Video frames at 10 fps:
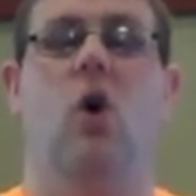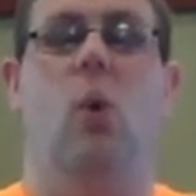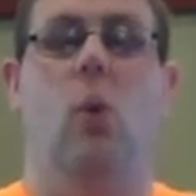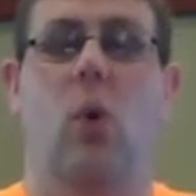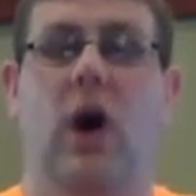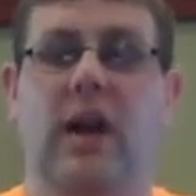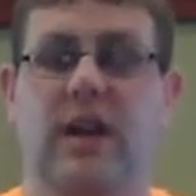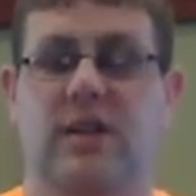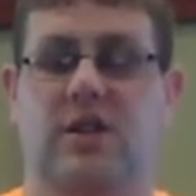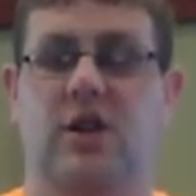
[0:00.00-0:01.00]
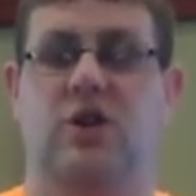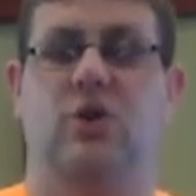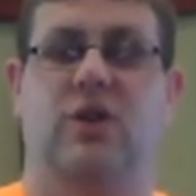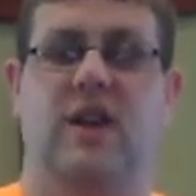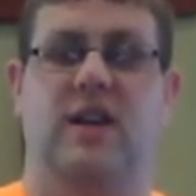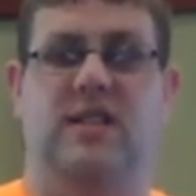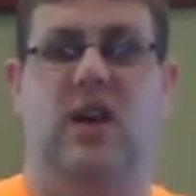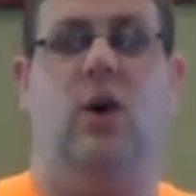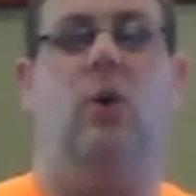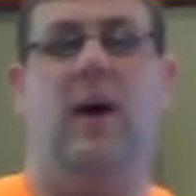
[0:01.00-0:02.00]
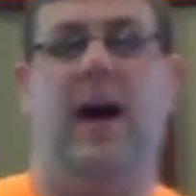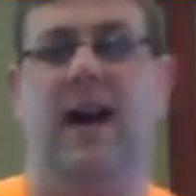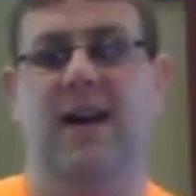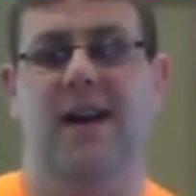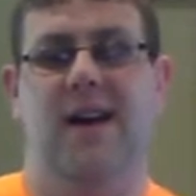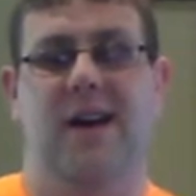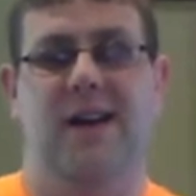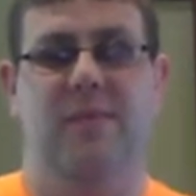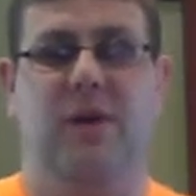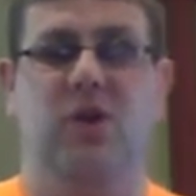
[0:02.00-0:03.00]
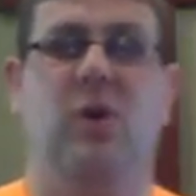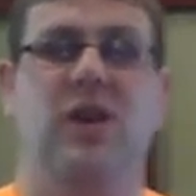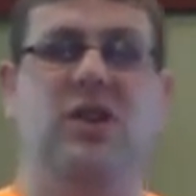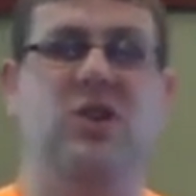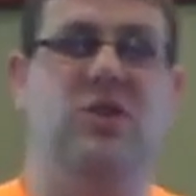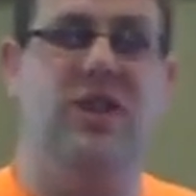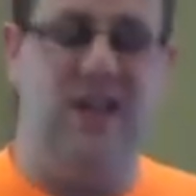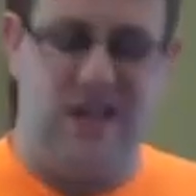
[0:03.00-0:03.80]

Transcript: want to do things the old way, but you want to do things